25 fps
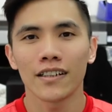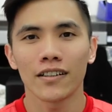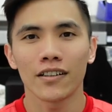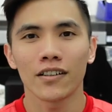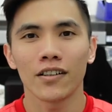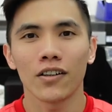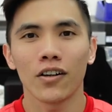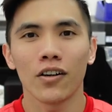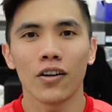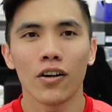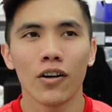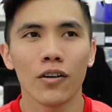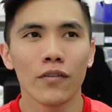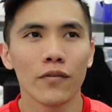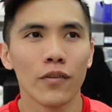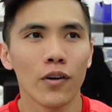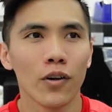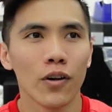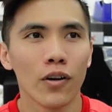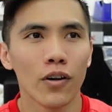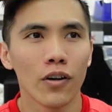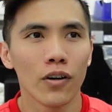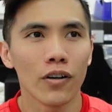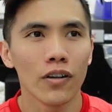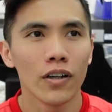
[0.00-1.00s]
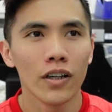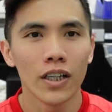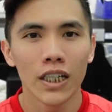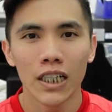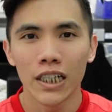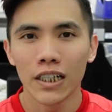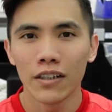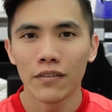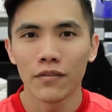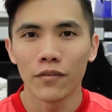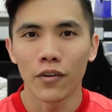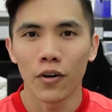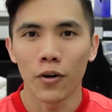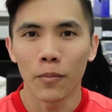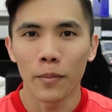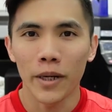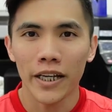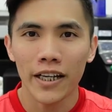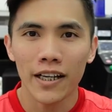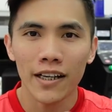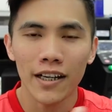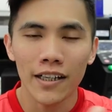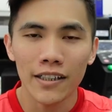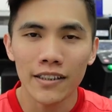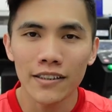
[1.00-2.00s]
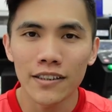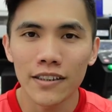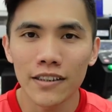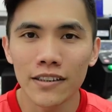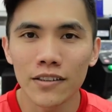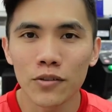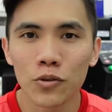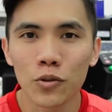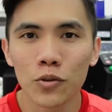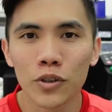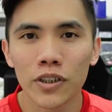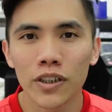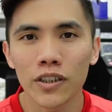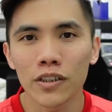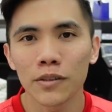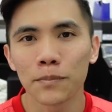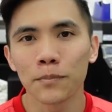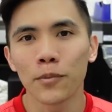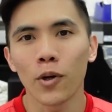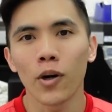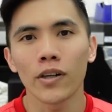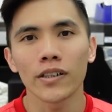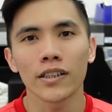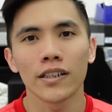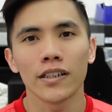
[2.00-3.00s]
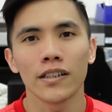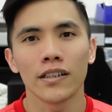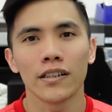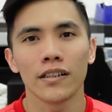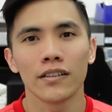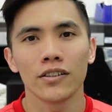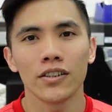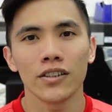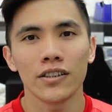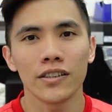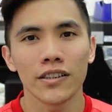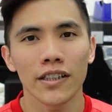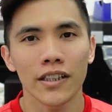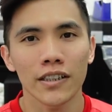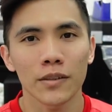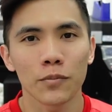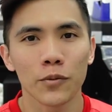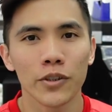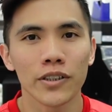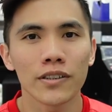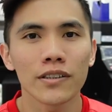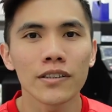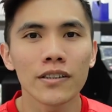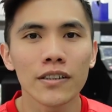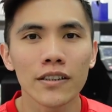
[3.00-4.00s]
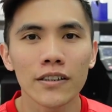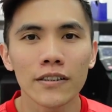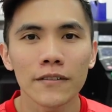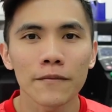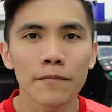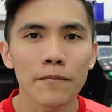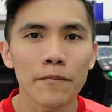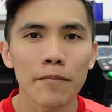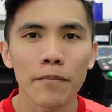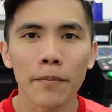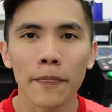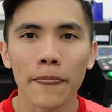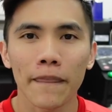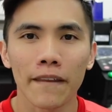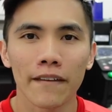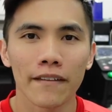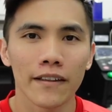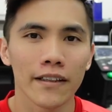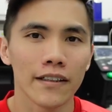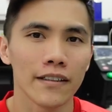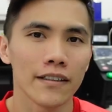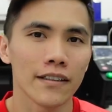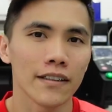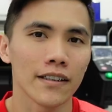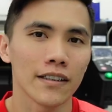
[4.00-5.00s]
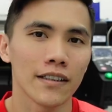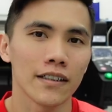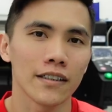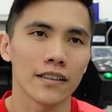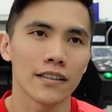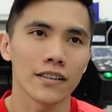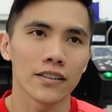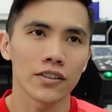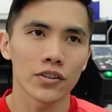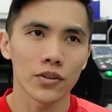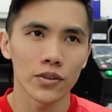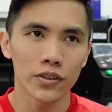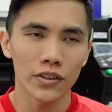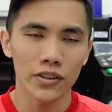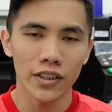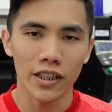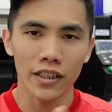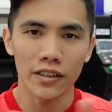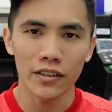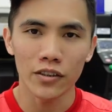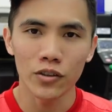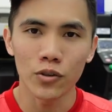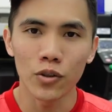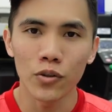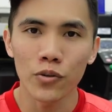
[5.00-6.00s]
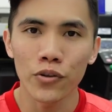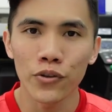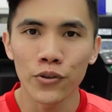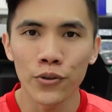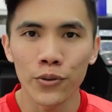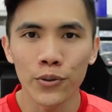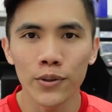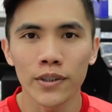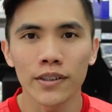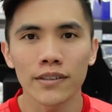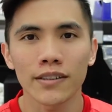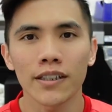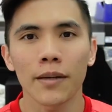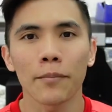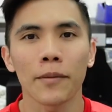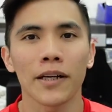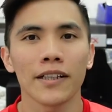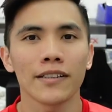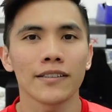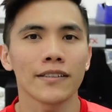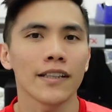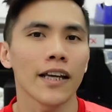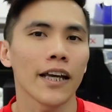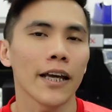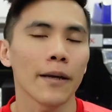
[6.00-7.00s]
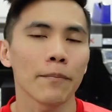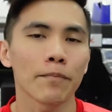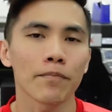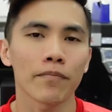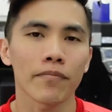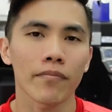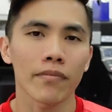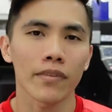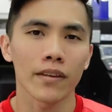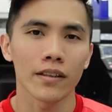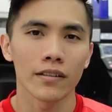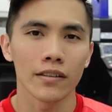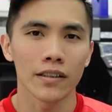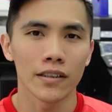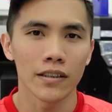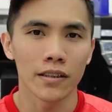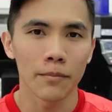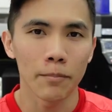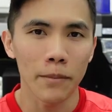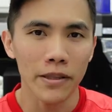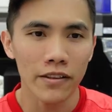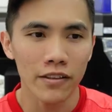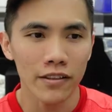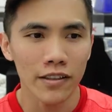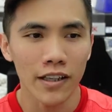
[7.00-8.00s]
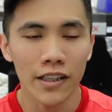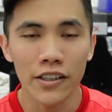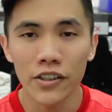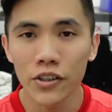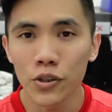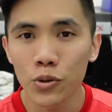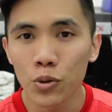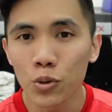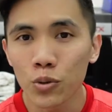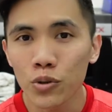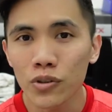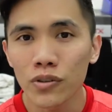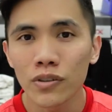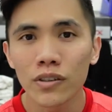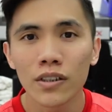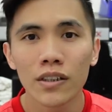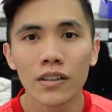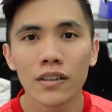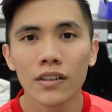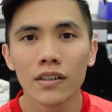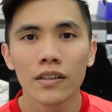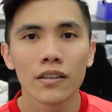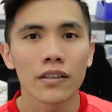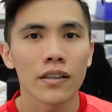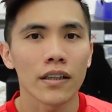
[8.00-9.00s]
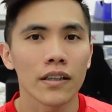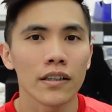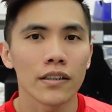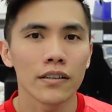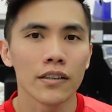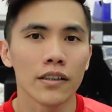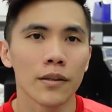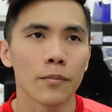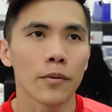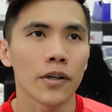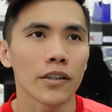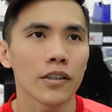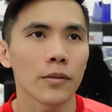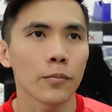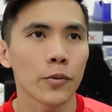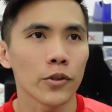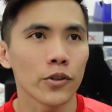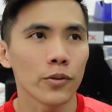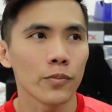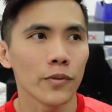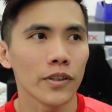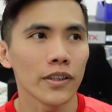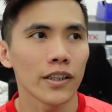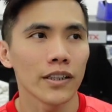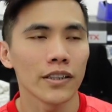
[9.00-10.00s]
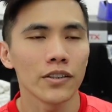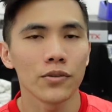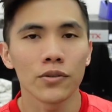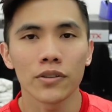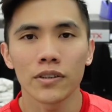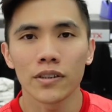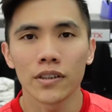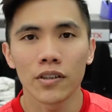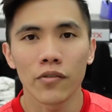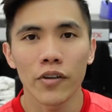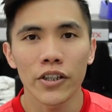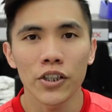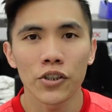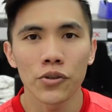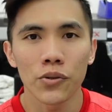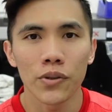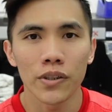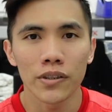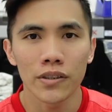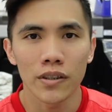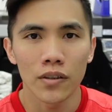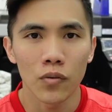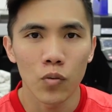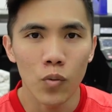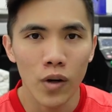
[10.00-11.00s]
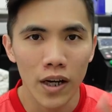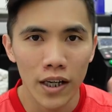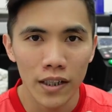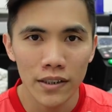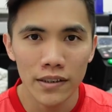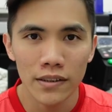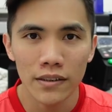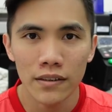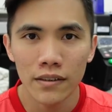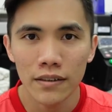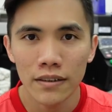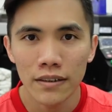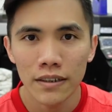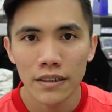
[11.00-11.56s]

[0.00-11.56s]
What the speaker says: or for my client who just bought a GTX printer, and then so you can go through the step by step, the method I use. Okay, the Brother pretreatment I use, the ratio is a 1